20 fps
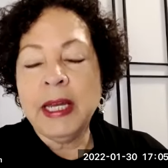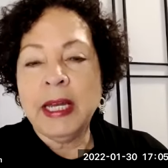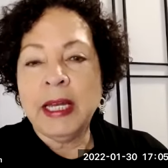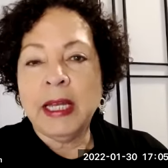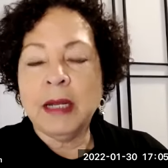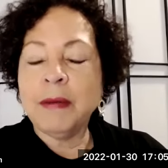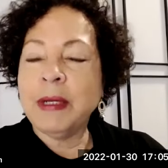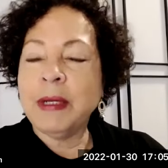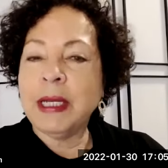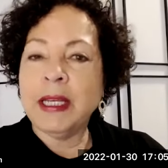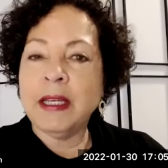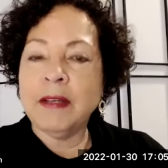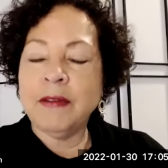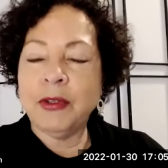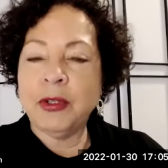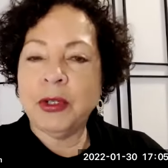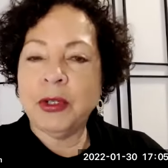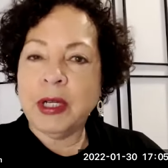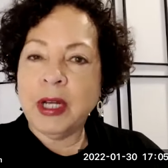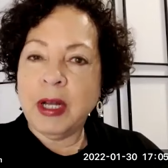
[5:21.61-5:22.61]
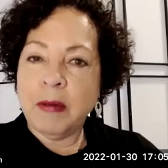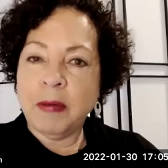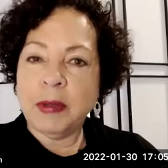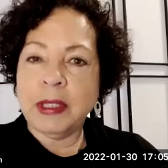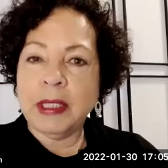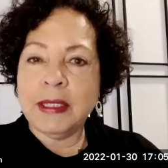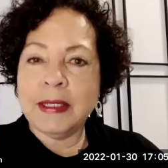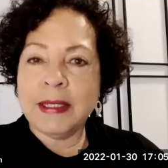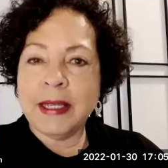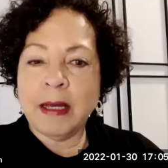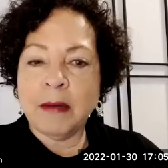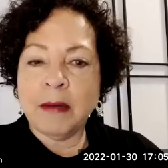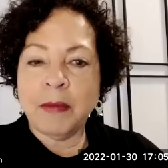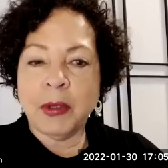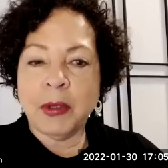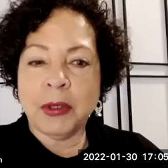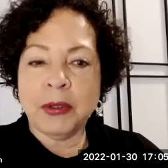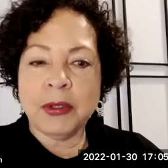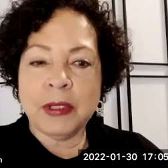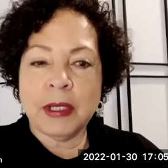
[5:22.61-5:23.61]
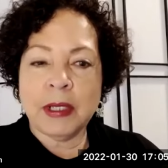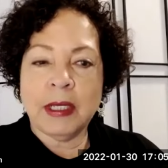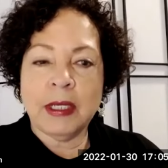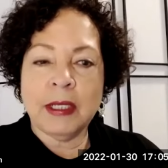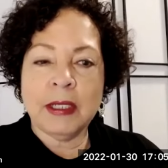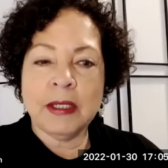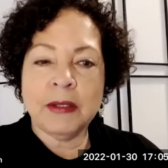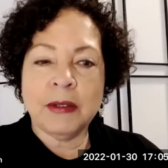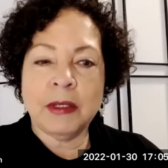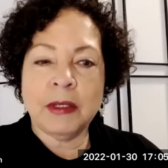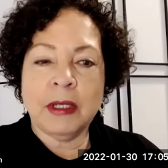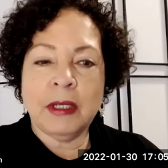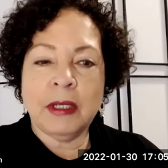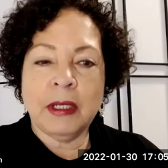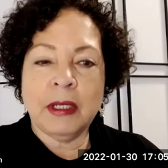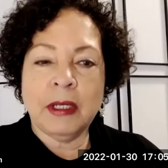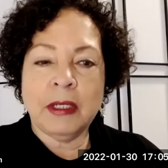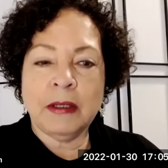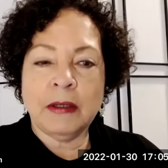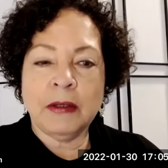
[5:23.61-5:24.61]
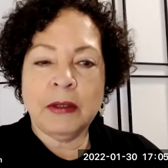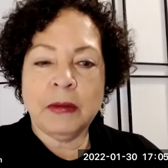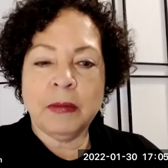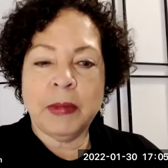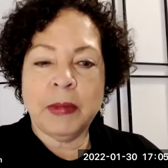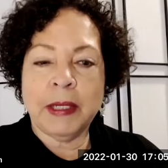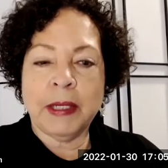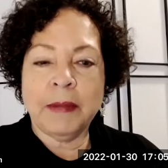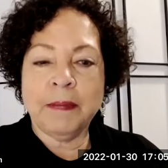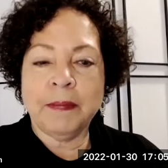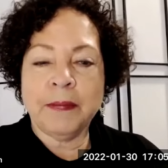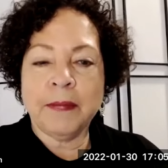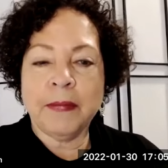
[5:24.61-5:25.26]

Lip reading: And I'm going to give you a couple examples in a little bit.